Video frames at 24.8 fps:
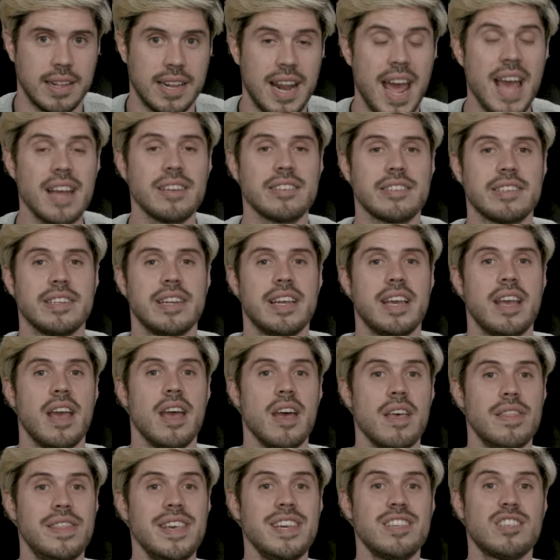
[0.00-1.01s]
And actually,
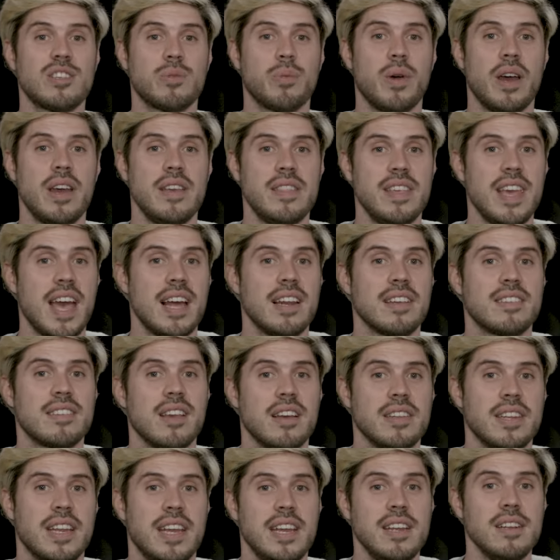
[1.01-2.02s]
this way, the
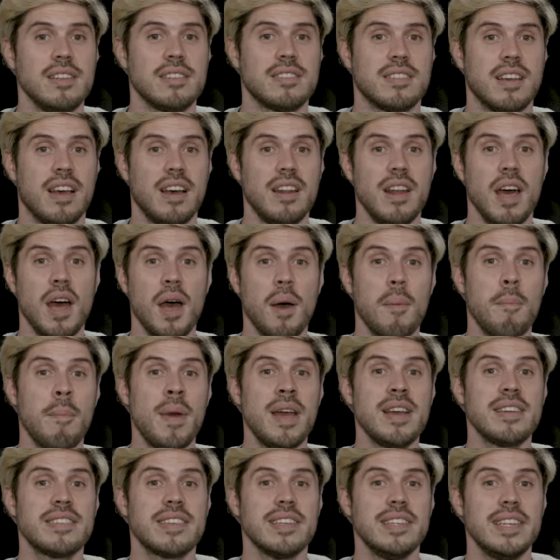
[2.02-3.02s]
Alexander heel turn
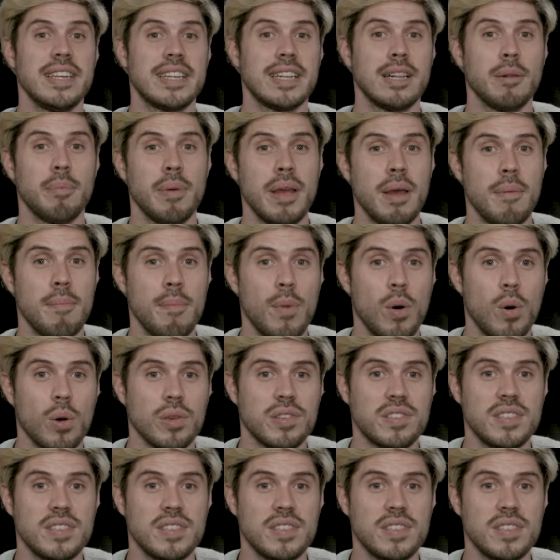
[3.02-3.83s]
makes a little bit more